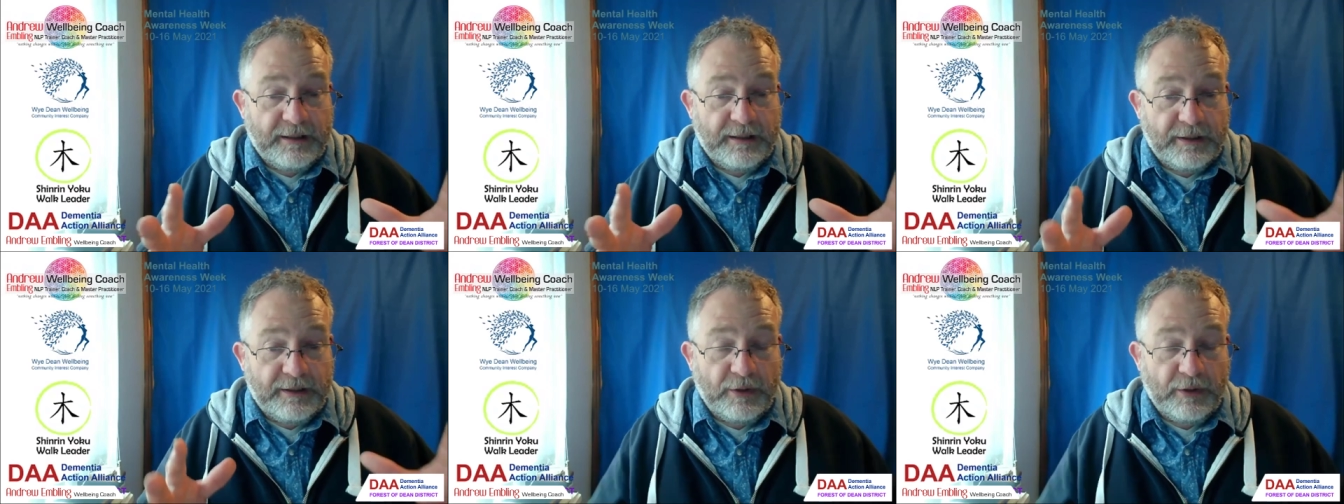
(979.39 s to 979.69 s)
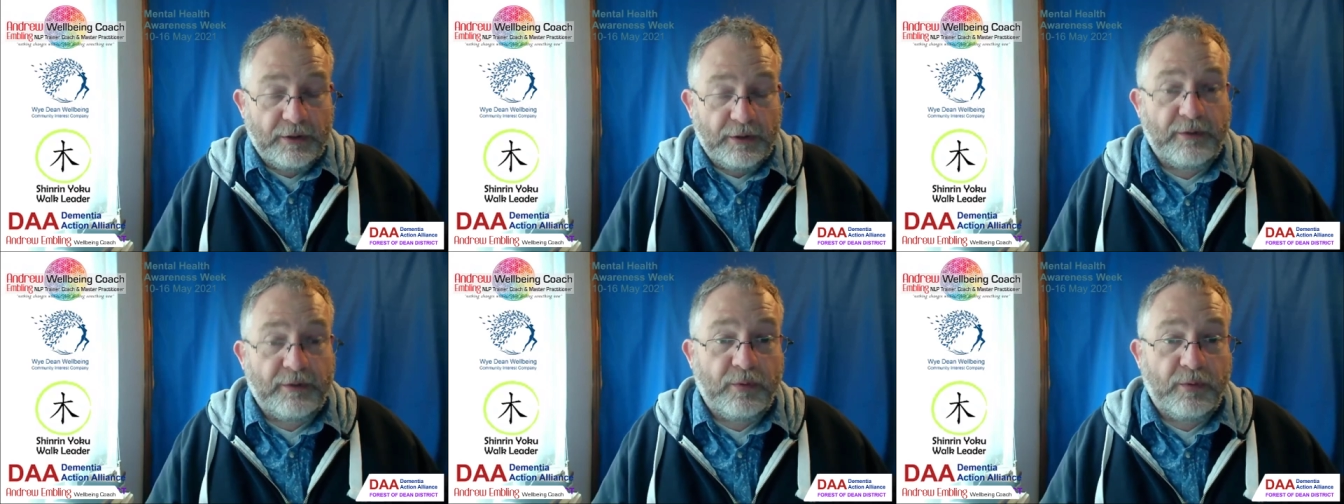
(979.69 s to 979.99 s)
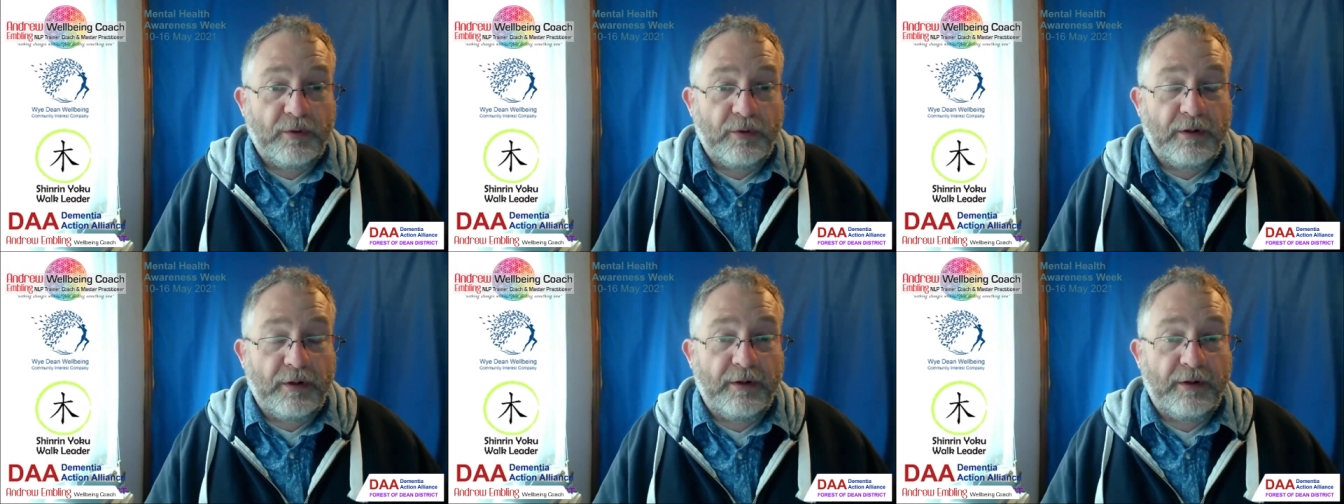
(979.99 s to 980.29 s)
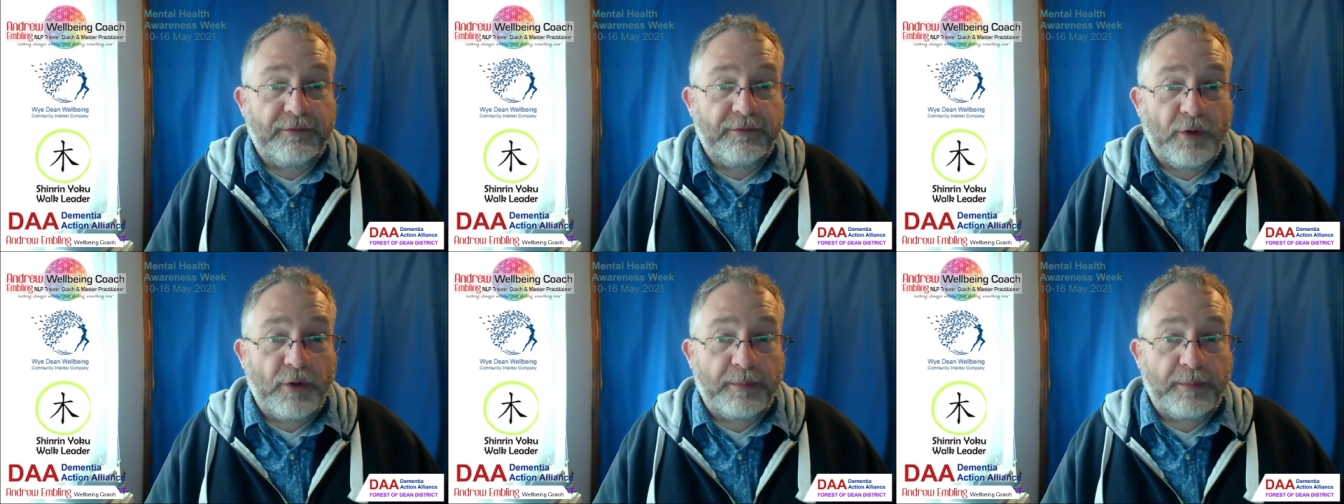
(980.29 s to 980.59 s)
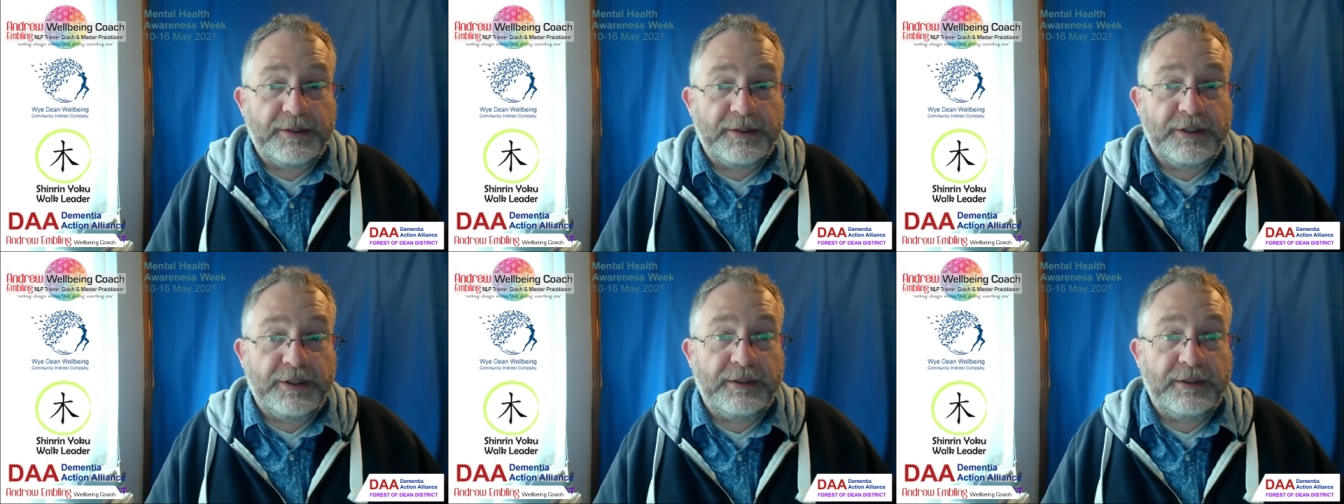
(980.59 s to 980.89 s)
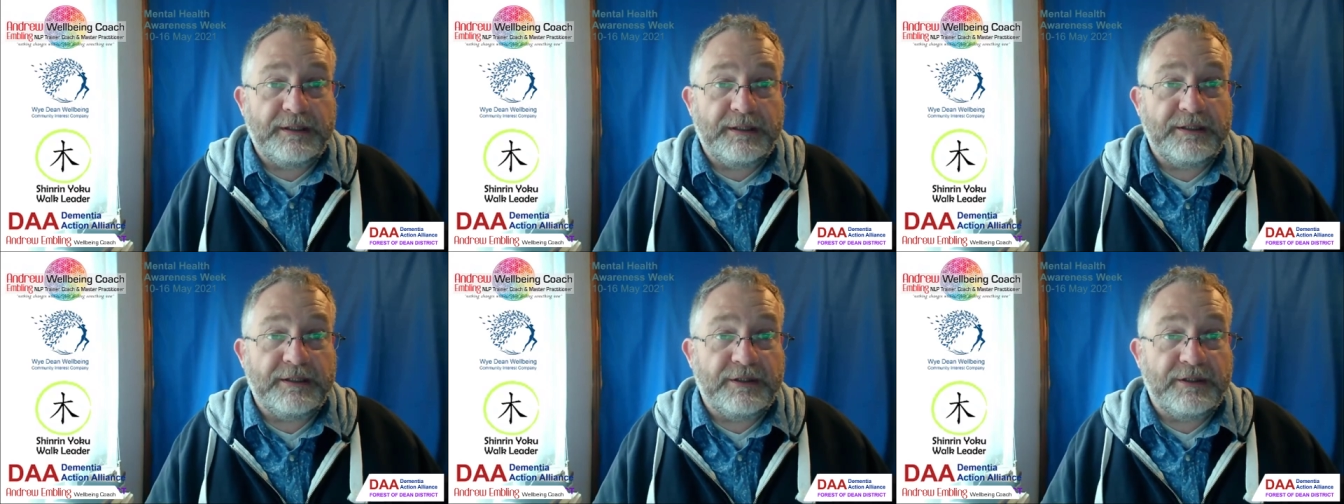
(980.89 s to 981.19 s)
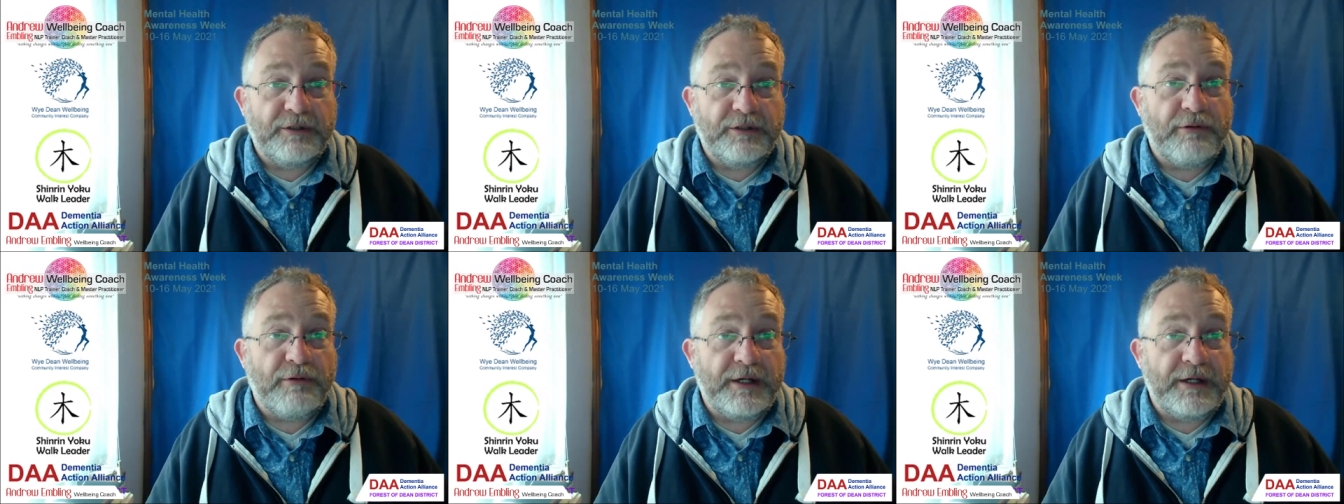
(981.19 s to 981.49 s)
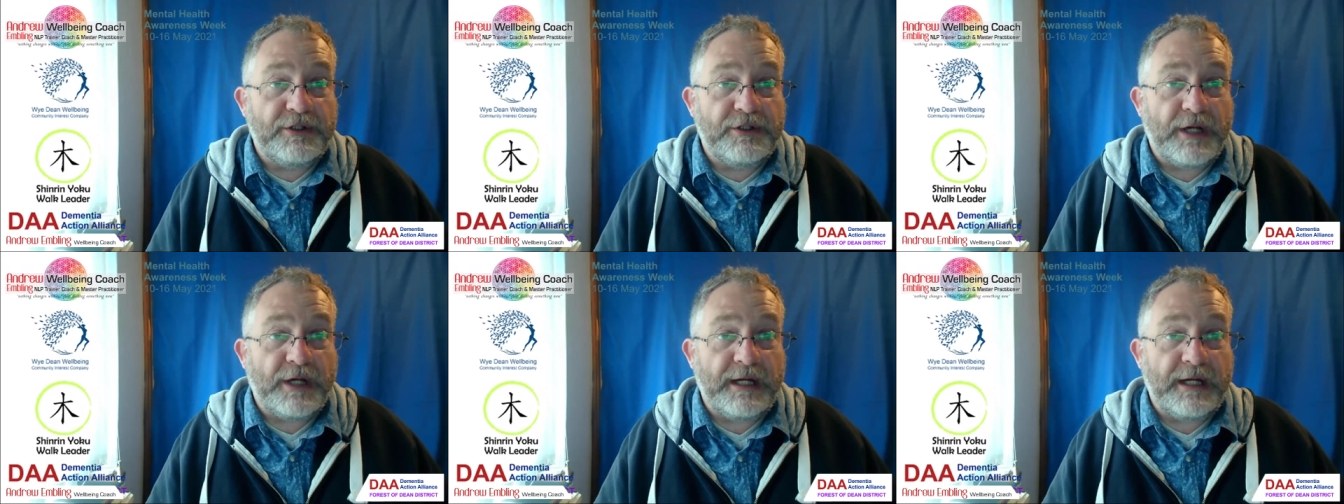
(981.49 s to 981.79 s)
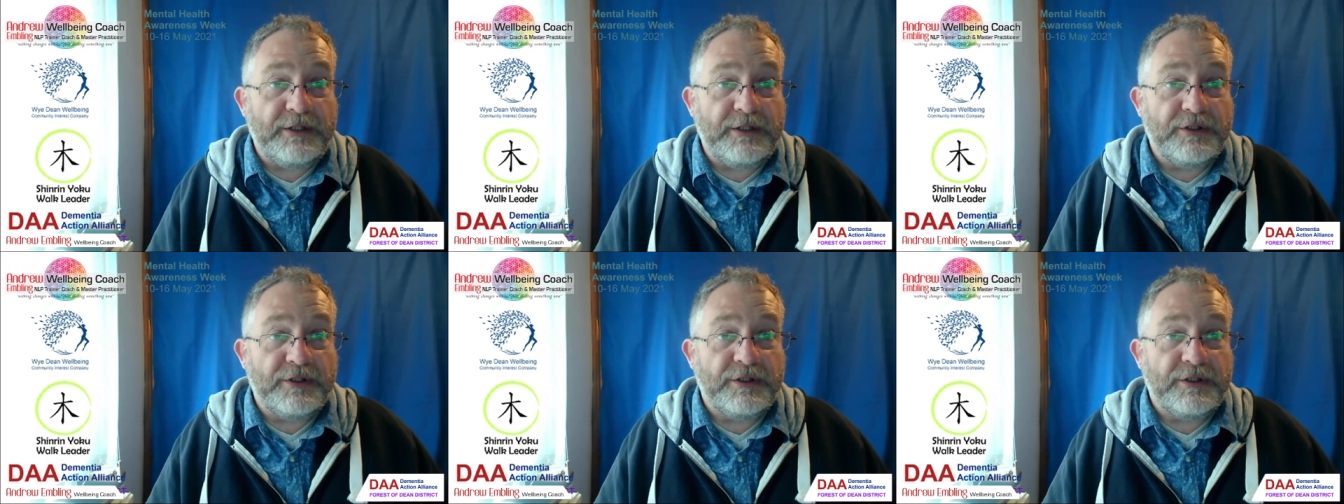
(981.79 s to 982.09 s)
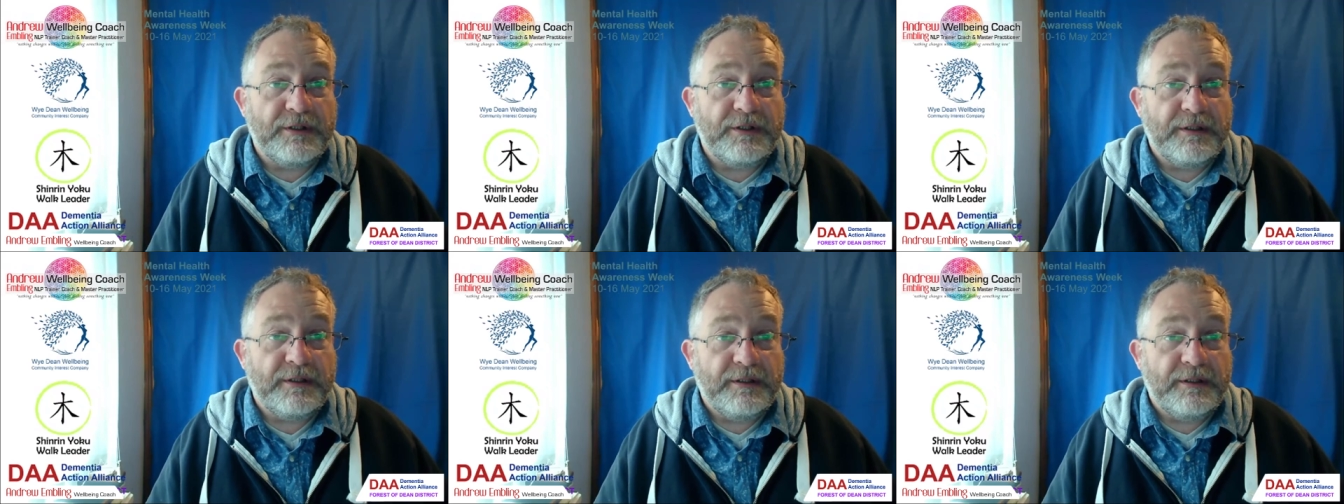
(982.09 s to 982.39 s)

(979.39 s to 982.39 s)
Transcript: look at the opportunities to create change,